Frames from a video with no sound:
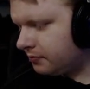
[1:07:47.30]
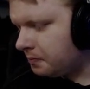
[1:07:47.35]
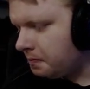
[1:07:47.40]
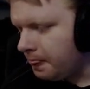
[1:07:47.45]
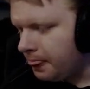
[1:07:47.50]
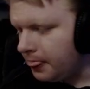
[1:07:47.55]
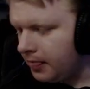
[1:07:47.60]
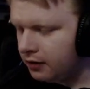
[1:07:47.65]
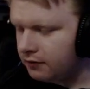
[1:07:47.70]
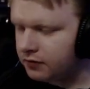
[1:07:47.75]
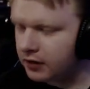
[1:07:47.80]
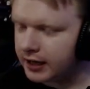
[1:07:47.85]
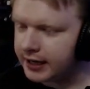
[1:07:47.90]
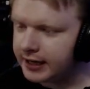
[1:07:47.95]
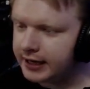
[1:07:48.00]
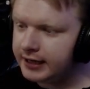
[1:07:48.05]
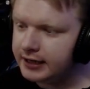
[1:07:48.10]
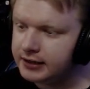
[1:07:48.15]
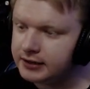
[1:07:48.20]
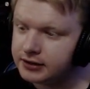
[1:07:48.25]
there. Of like,
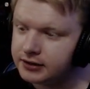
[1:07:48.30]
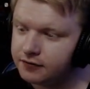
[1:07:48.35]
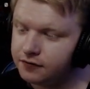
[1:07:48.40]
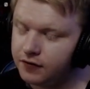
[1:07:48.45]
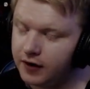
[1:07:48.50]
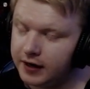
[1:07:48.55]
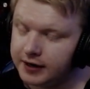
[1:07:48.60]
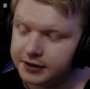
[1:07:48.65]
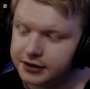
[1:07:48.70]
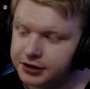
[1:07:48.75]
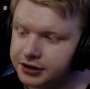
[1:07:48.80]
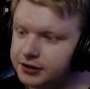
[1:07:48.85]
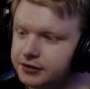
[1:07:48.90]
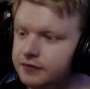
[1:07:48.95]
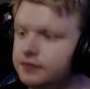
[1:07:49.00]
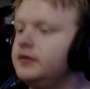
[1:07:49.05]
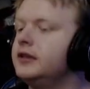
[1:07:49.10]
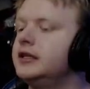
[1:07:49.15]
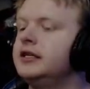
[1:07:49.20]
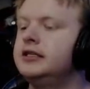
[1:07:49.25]
here's the function
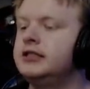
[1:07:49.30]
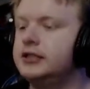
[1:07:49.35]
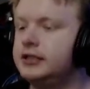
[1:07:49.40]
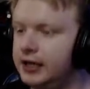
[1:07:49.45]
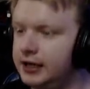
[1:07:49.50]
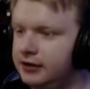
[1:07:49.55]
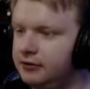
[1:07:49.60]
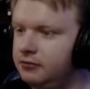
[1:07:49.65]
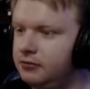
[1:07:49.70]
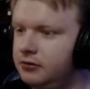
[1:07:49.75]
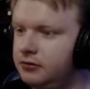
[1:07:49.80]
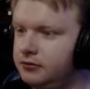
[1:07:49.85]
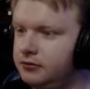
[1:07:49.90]
of this table.